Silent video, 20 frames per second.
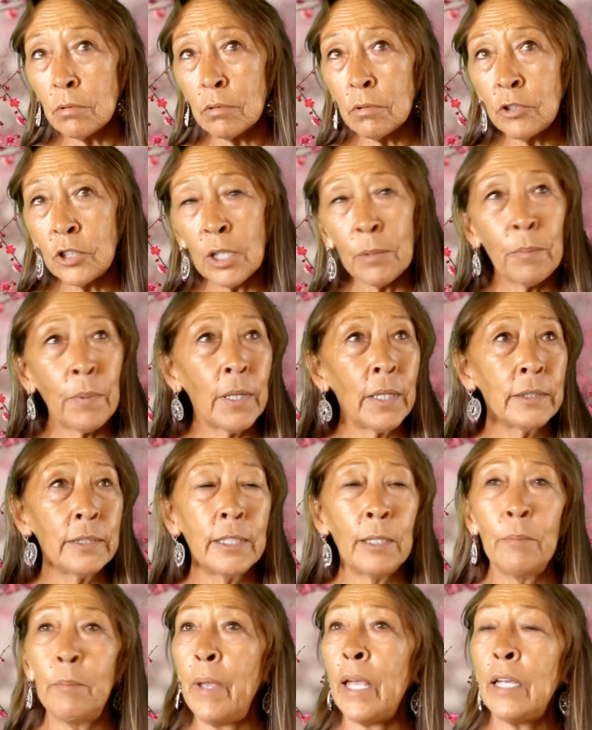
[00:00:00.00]
jump on
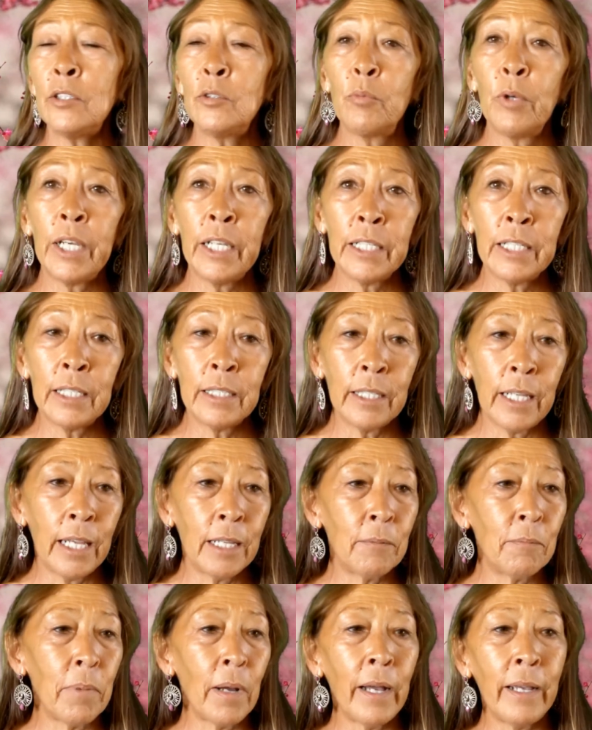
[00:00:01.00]
some bandwagon
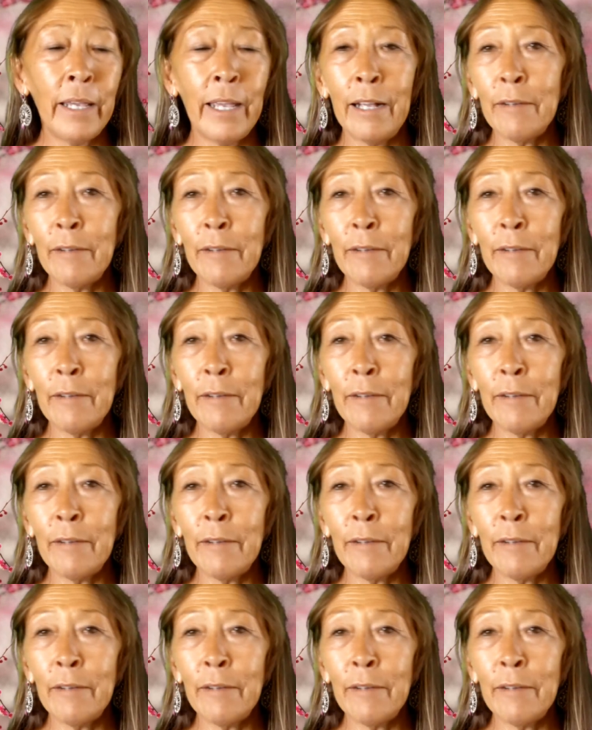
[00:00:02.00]
and buy